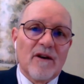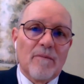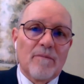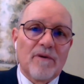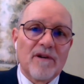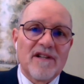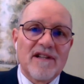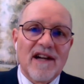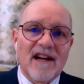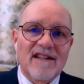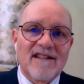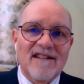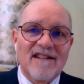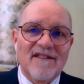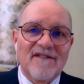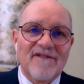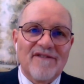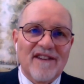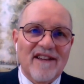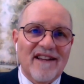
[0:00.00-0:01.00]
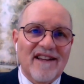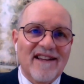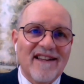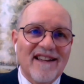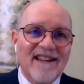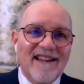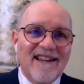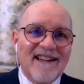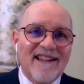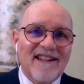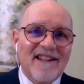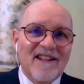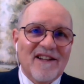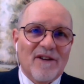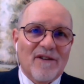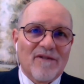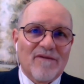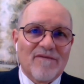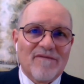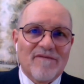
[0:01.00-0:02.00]
protective,
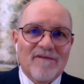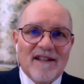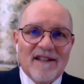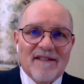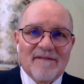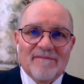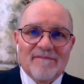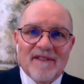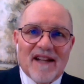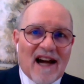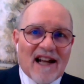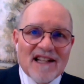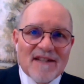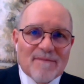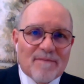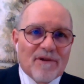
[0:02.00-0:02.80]
God's